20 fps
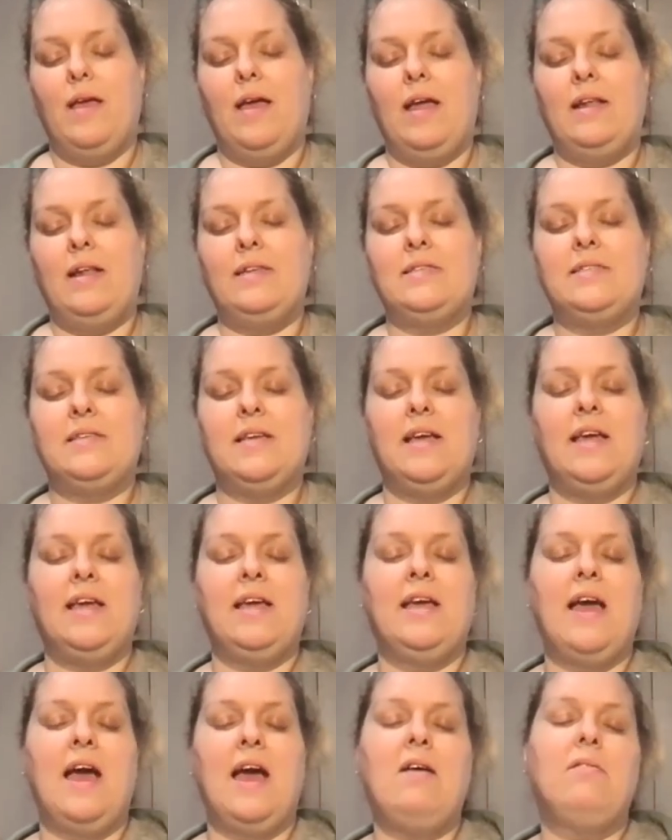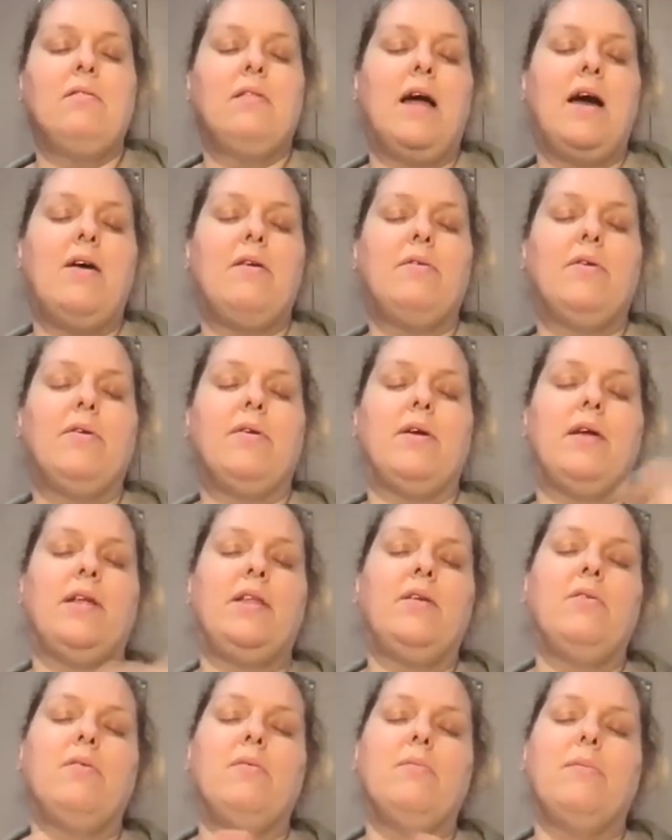and saying out loud or
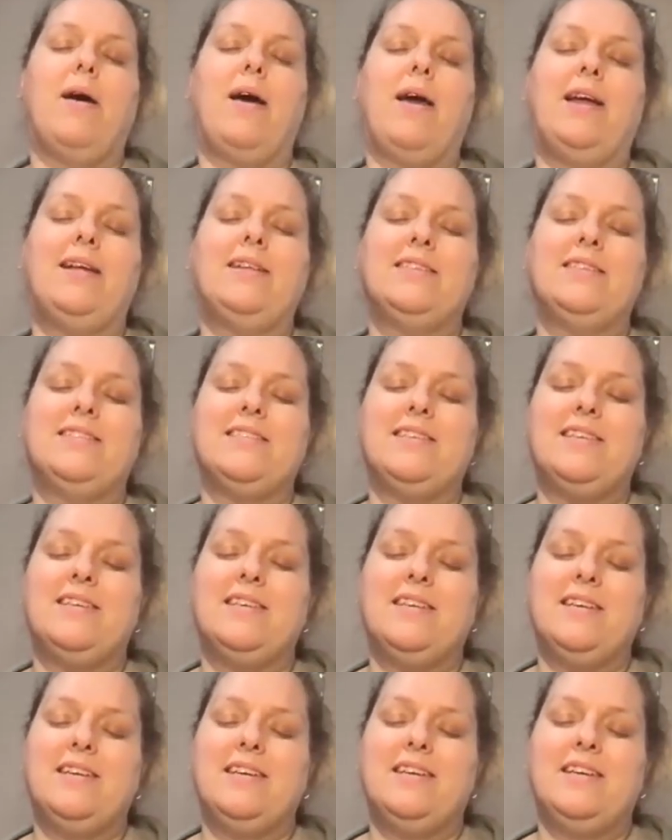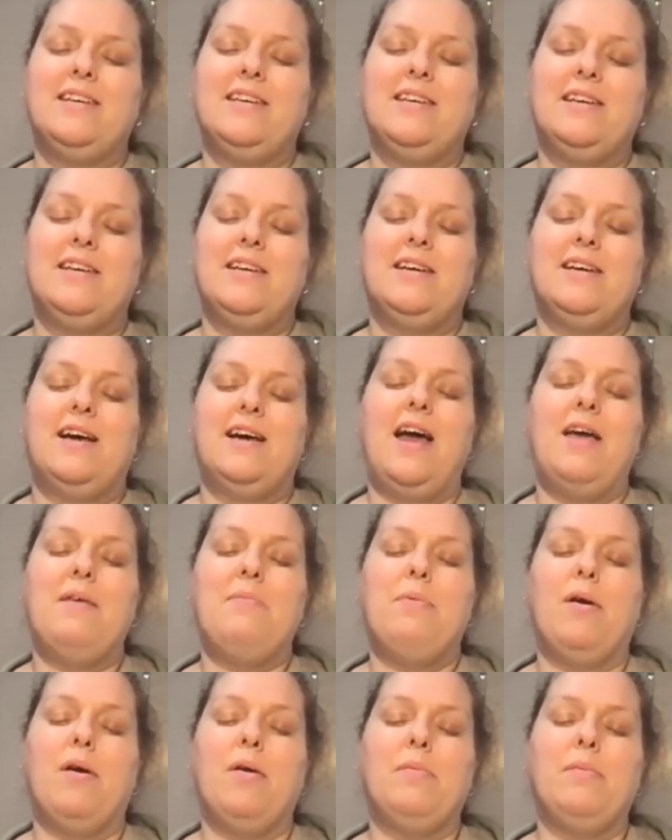in your mind,
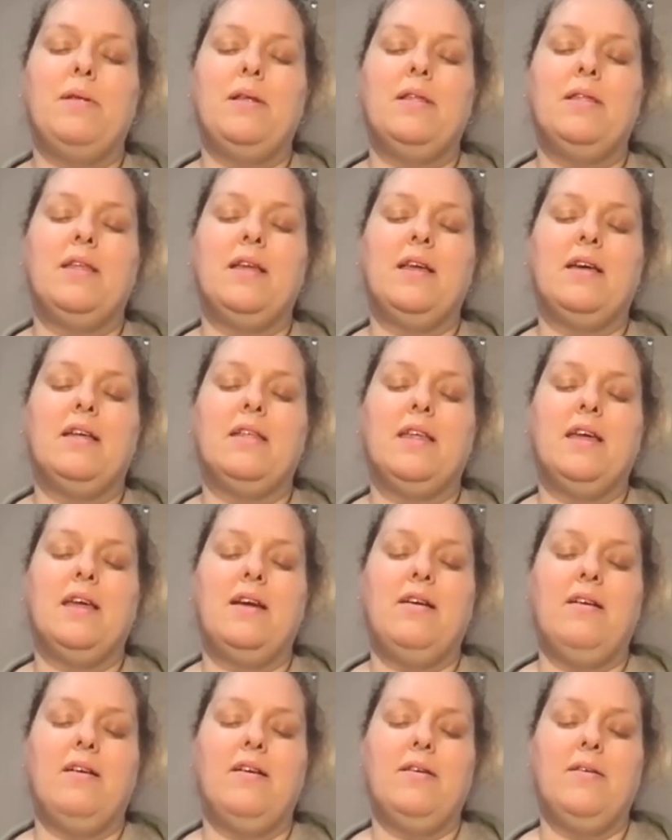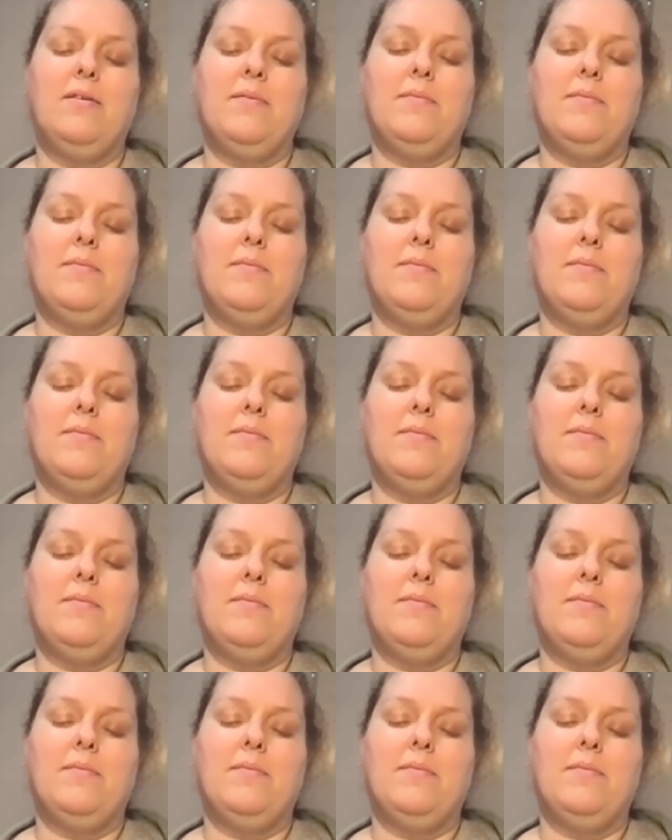I permanently clear